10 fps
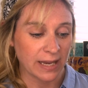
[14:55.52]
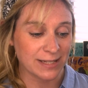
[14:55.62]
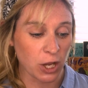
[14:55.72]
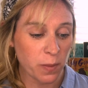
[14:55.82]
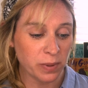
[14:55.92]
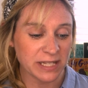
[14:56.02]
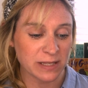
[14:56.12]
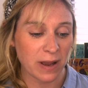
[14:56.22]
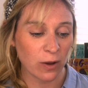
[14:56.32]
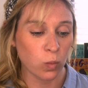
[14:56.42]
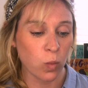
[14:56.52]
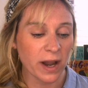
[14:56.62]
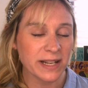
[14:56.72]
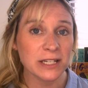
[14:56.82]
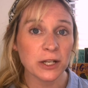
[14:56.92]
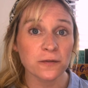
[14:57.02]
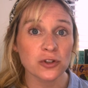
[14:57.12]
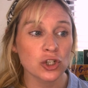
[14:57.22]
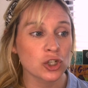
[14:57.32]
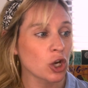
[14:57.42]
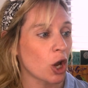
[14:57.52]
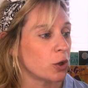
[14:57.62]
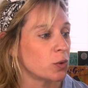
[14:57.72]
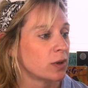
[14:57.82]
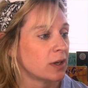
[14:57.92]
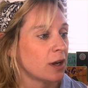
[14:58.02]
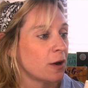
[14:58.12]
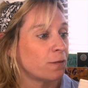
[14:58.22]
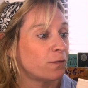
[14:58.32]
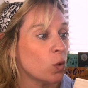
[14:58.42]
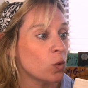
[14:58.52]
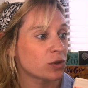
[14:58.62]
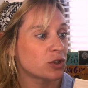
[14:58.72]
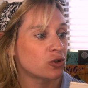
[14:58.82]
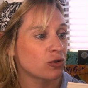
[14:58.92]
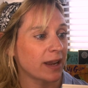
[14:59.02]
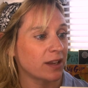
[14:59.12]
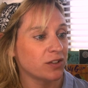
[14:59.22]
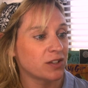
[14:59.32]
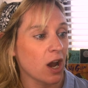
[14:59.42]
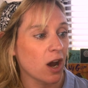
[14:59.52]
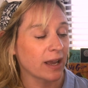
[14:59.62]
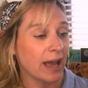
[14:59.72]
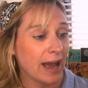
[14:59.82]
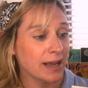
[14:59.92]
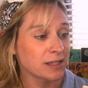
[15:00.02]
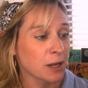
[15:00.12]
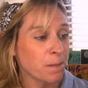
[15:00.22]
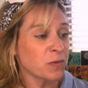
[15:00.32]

It opened its mouth wide enough to show forked dragon tongue and